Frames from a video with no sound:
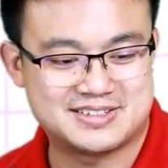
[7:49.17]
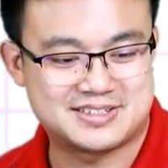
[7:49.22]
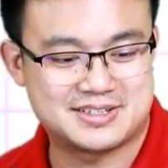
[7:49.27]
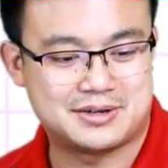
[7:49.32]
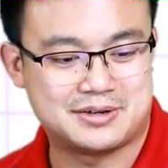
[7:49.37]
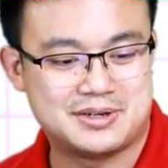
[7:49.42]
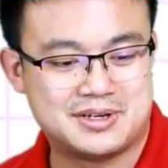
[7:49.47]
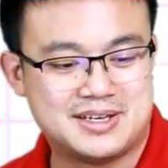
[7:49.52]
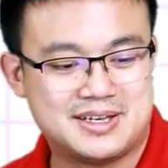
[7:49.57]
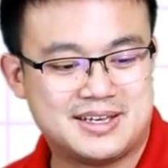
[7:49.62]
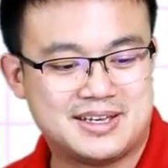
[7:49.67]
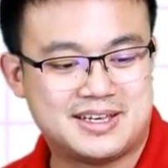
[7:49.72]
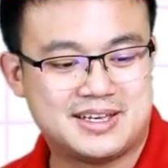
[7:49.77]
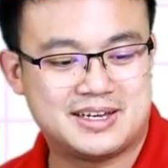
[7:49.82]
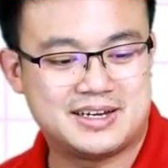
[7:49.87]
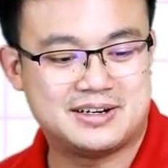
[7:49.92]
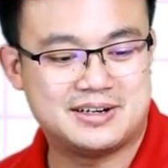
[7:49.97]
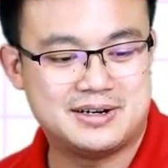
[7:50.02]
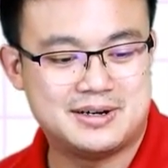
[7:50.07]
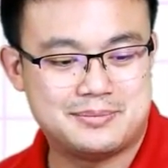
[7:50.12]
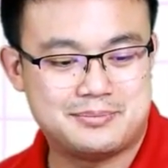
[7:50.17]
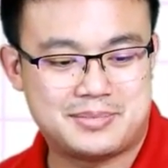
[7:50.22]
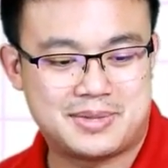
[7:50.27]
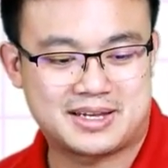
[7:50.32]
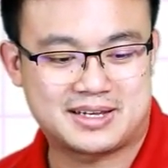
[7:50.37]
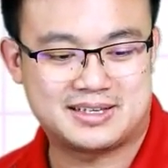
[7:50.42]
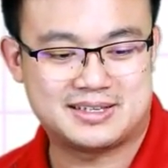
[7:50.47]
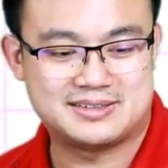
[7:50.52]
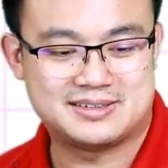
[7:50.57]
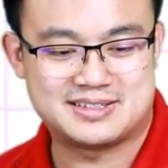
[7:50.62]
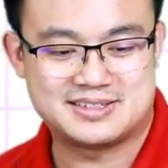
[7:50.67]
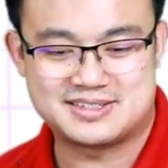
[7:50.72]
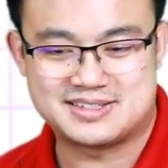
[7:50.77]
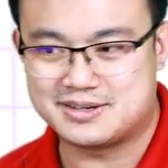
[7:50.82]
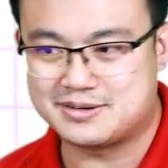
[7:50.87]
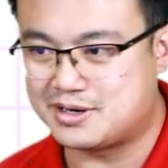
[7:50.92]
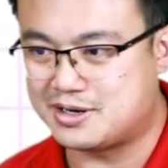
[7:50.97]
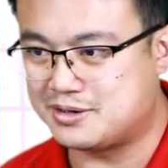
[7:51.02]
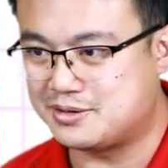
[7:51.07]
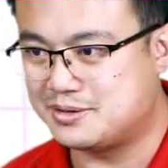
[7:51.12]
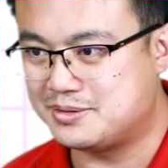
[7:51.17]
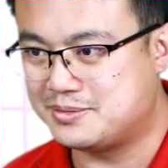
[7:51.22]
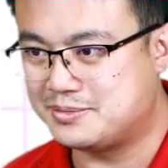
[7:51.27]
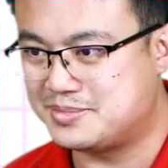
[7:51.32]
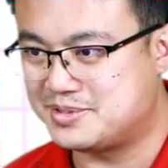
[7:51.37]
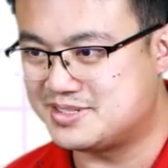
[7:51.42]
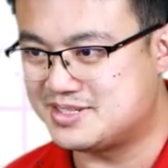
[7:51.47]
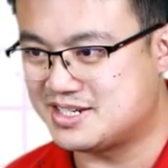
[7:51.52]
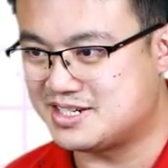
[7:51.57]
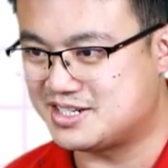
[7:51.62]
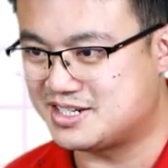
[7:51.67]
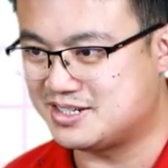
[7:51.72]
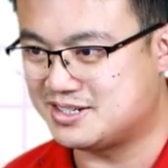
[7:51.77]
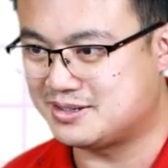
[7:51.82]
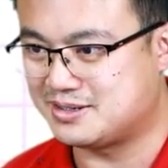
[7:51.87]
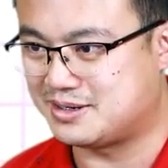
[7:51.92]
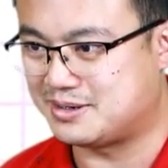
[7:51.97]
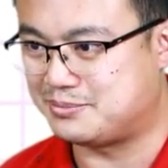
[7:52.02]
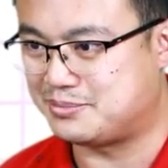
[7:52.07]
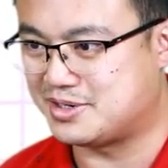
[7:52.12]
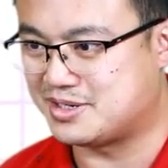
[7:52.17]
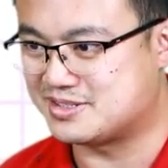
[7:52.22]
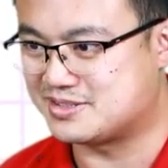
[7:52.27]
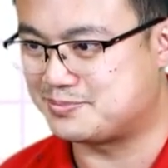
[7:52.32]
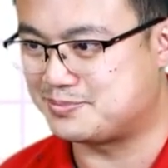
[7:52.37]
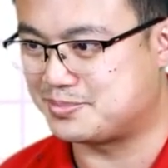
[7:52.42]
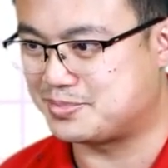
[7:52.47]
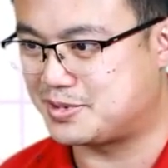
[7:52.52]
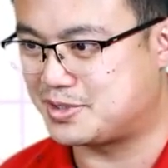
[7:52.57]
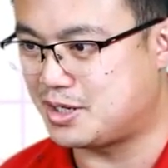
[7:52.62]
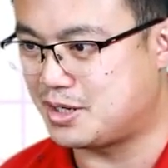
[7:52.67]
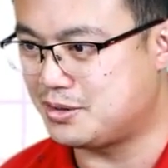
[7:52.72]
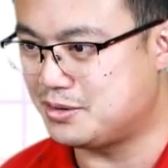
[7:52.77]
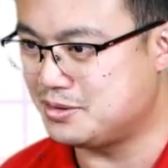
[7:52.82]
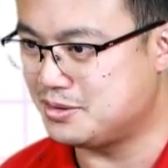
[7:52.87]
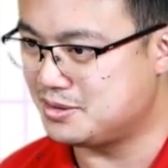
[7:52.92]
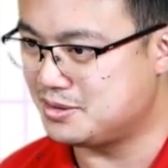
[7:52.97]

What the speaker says: So here, back in the zero position, I press go.